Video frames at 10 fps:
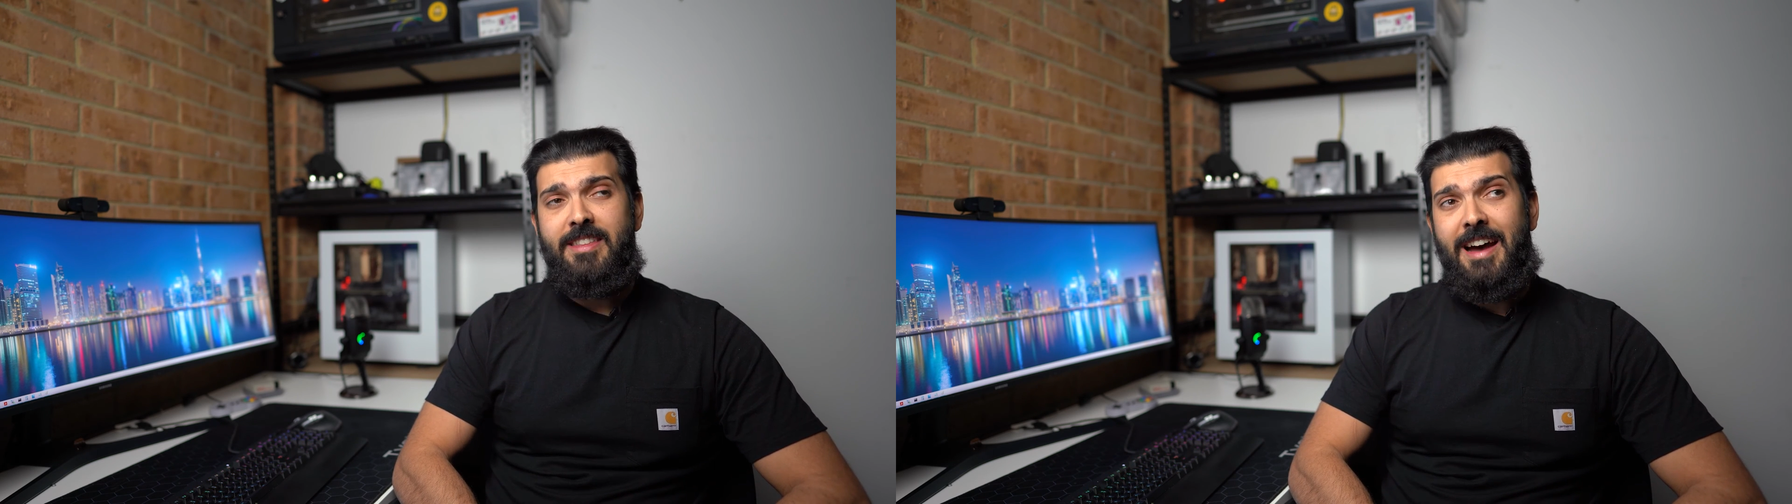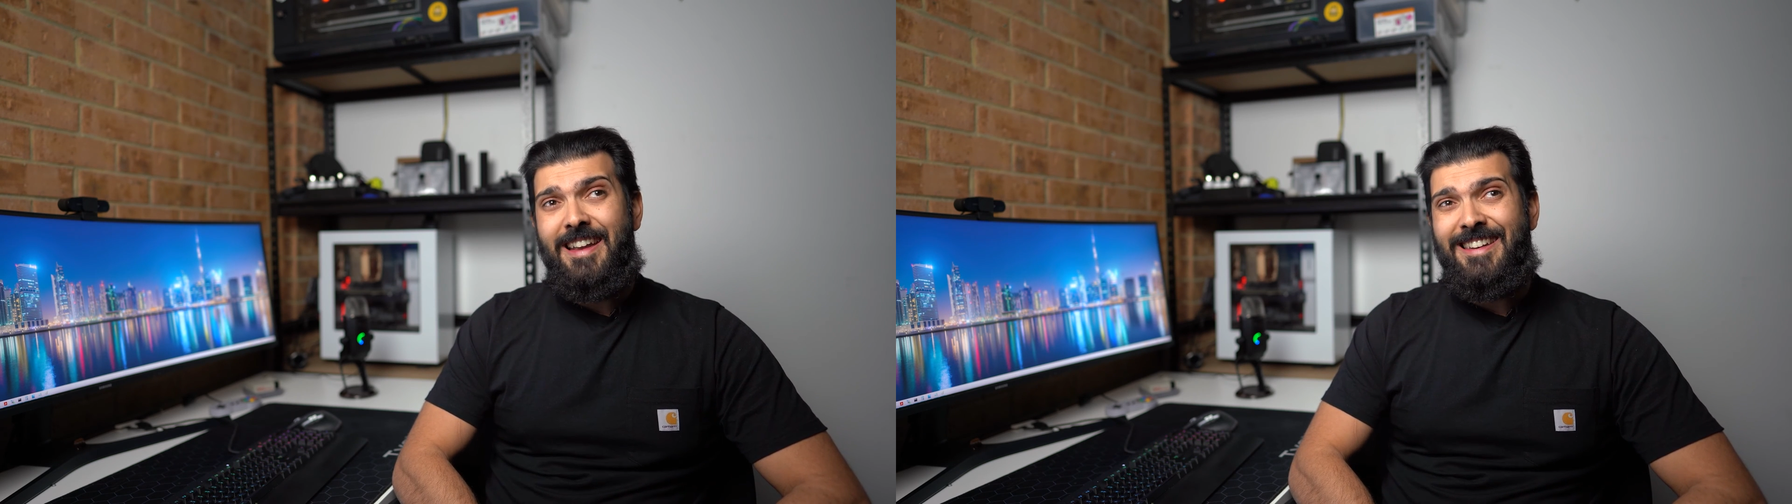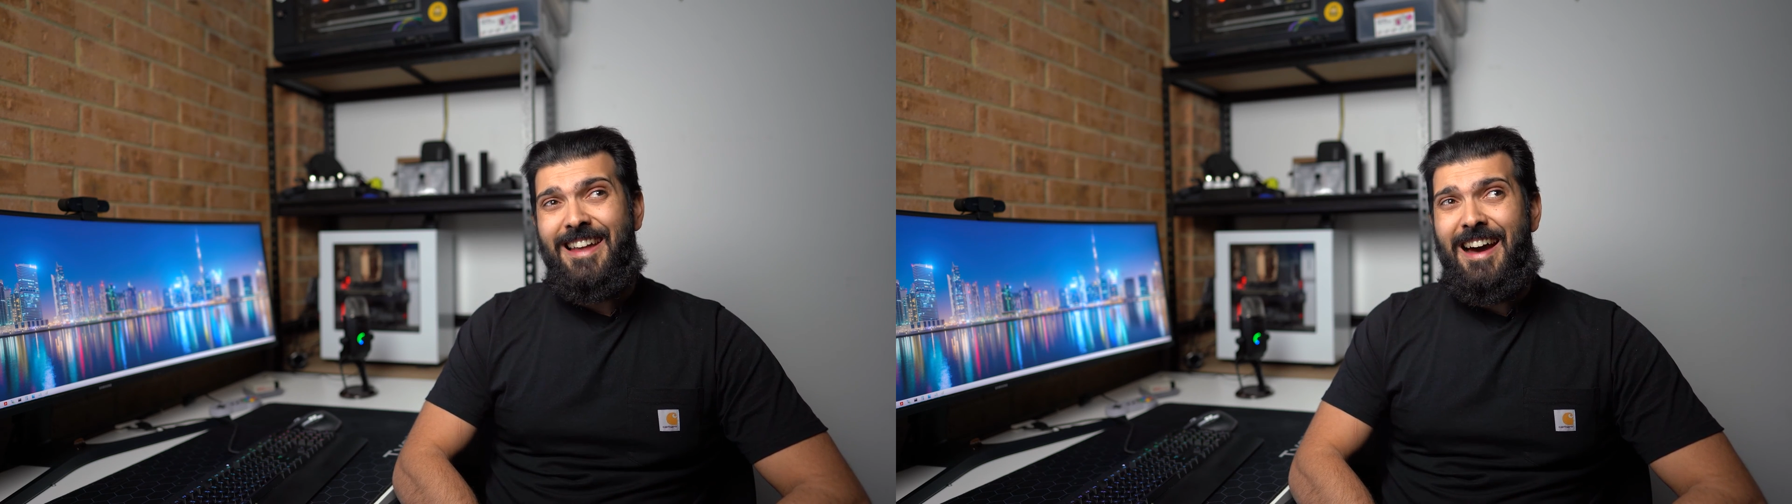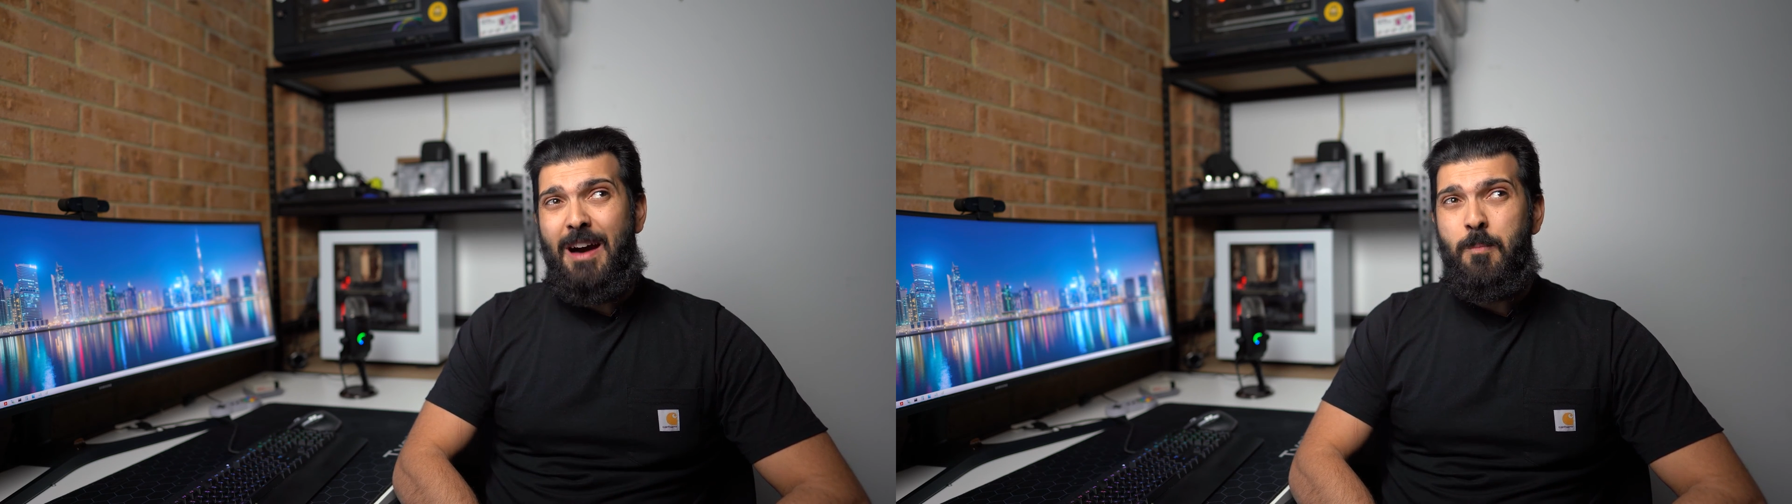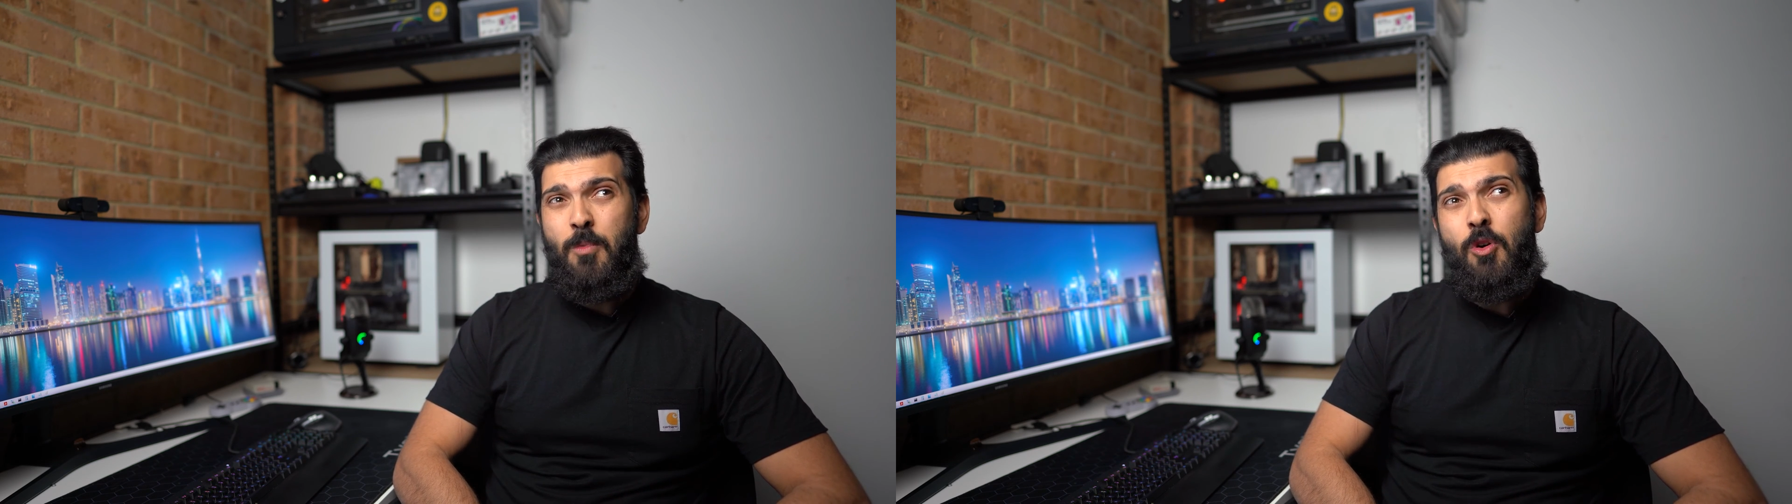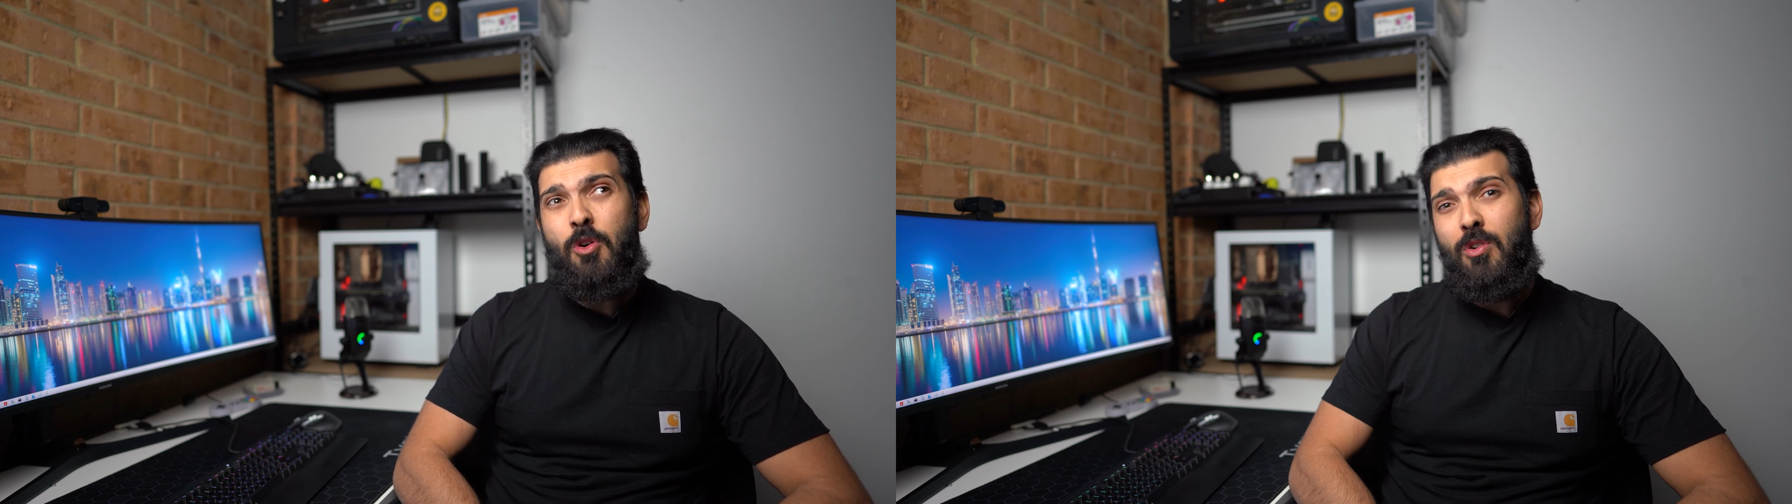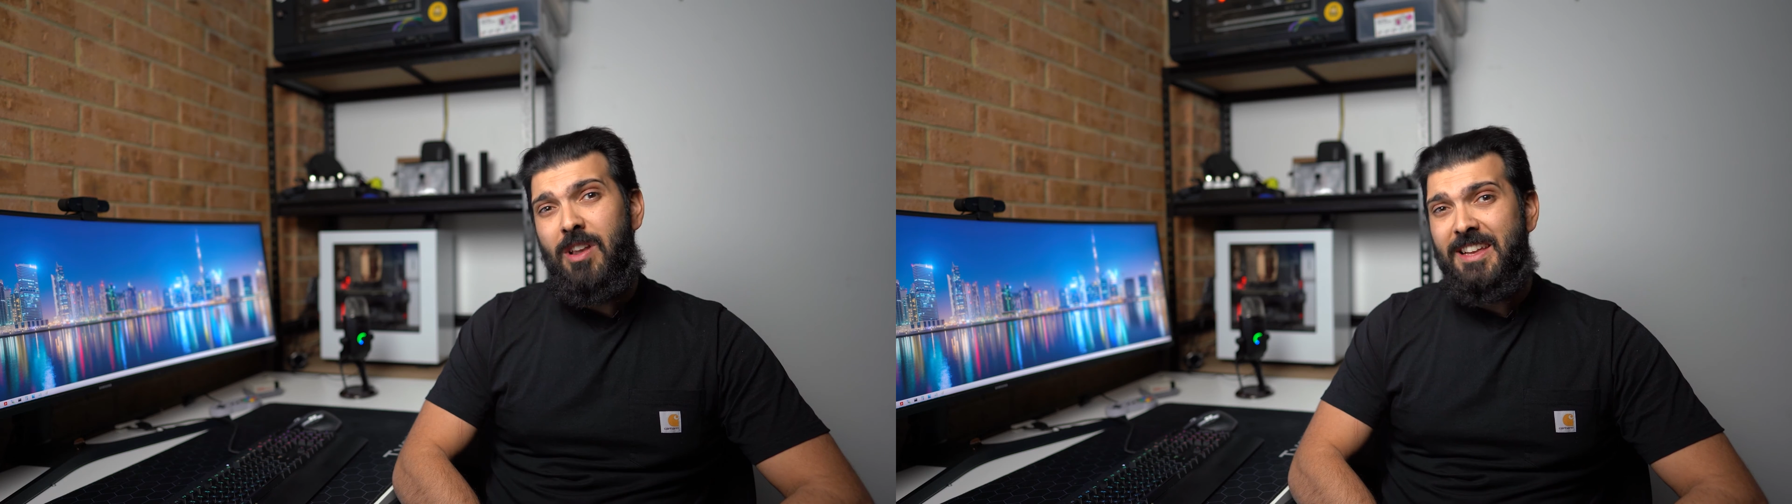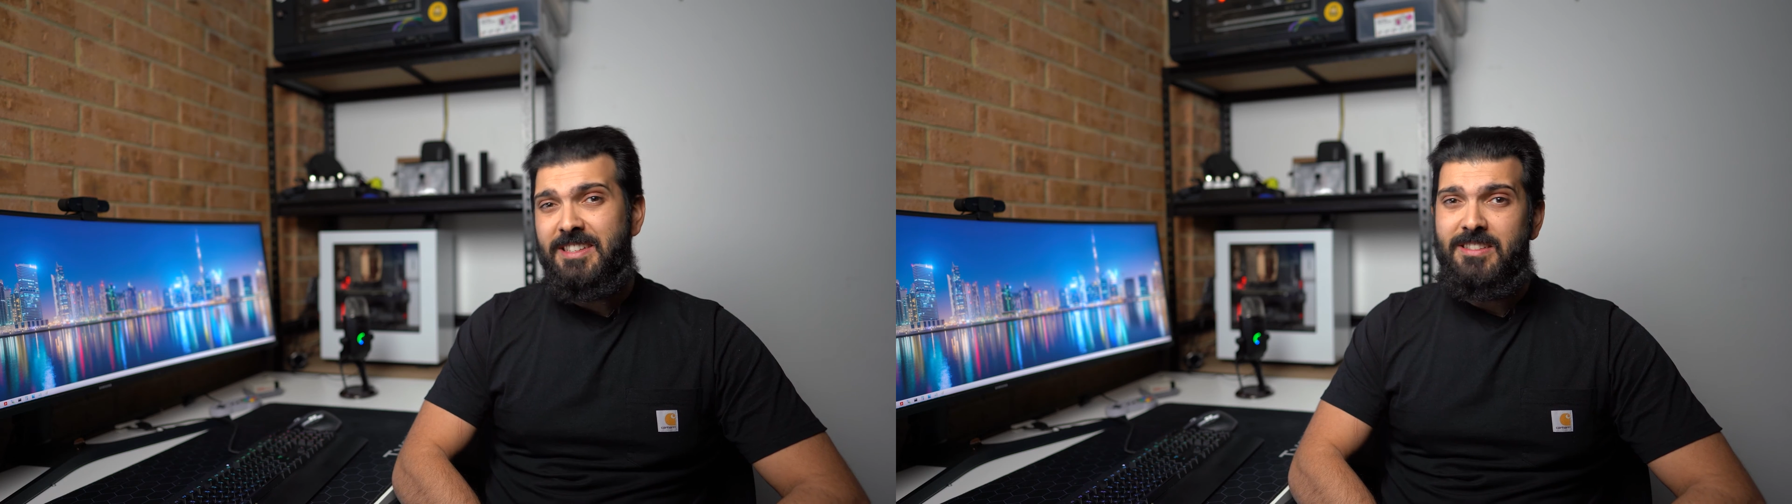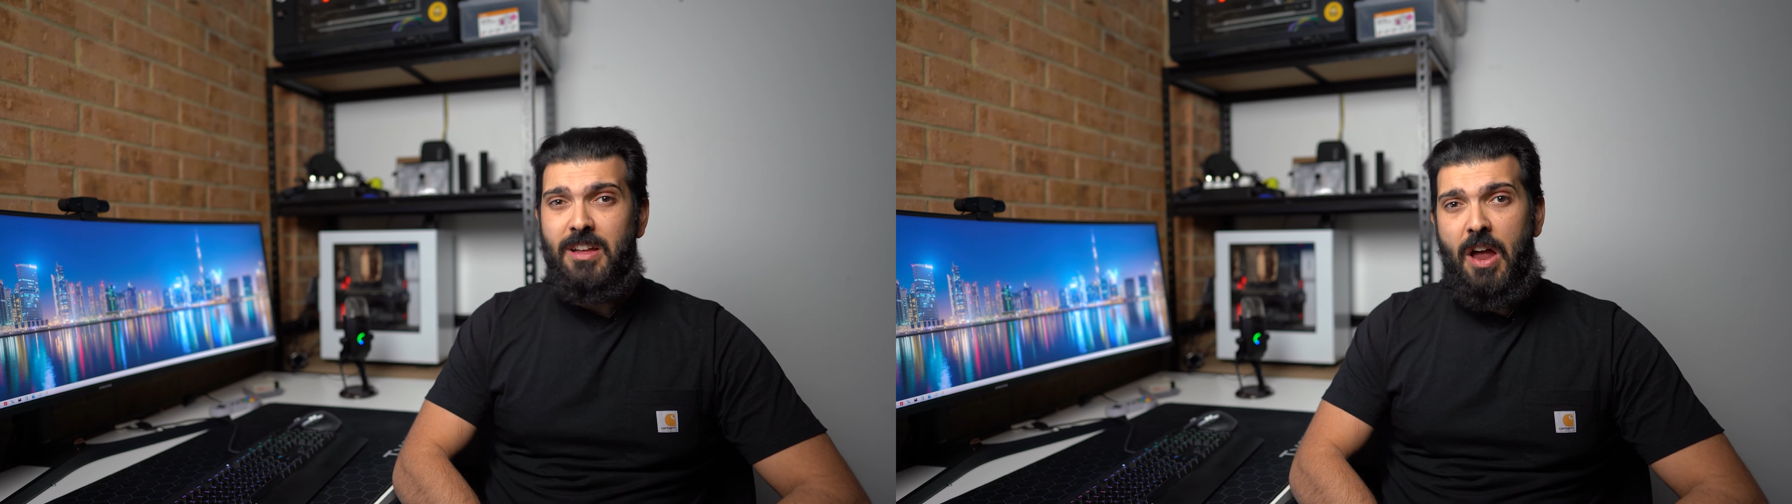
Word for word: done are more or less